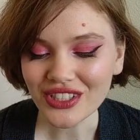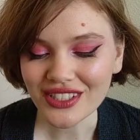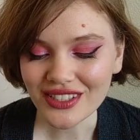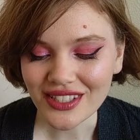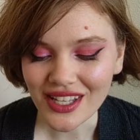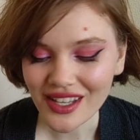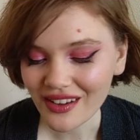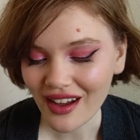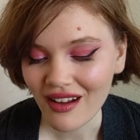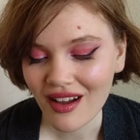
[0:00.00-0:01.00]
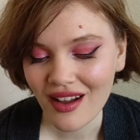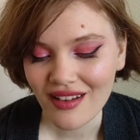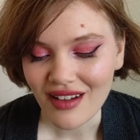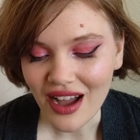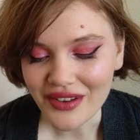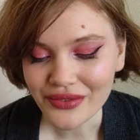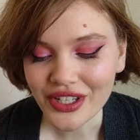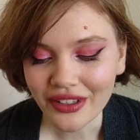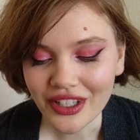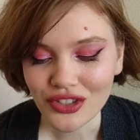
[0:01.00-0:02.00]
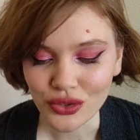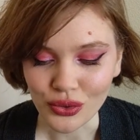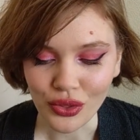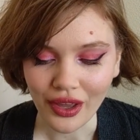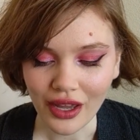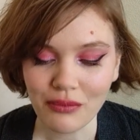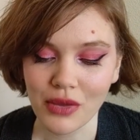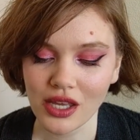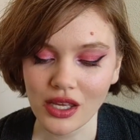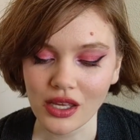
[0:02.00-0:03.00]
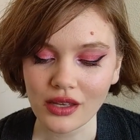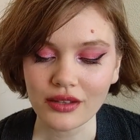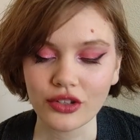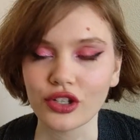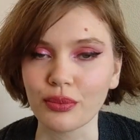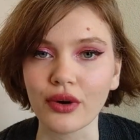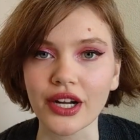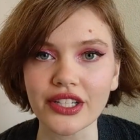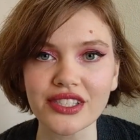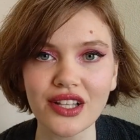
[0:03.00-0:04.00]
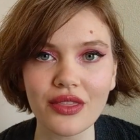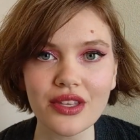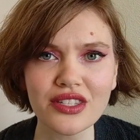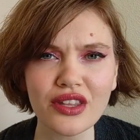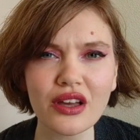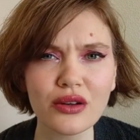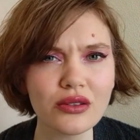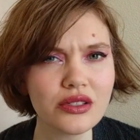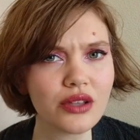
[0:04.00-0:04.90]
We'll just see. I really do think I'm making good progress on this though,